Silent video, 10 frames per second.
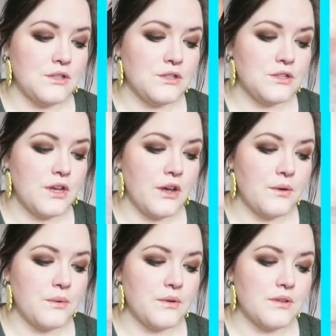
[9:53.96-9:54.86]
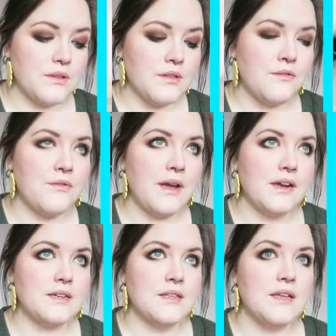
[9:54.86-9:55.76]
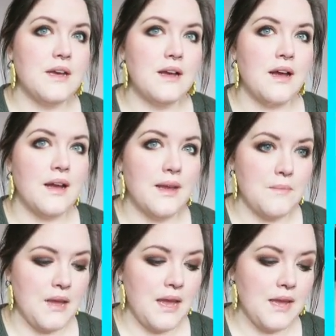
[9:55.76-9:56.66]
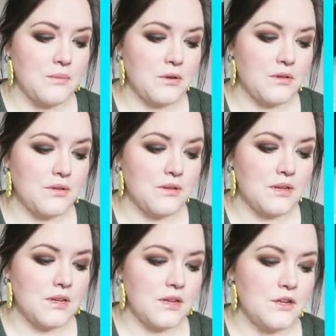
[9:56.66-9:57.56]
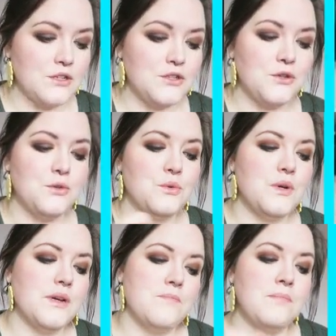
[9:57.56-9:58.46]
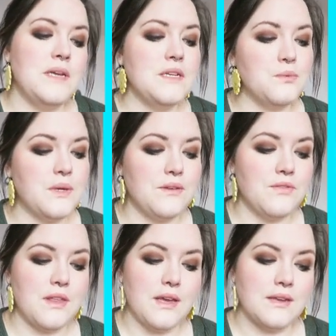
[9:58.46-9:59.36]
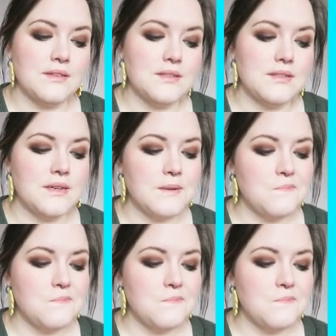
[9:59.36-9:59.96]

So the fact that I'm able to bead weave things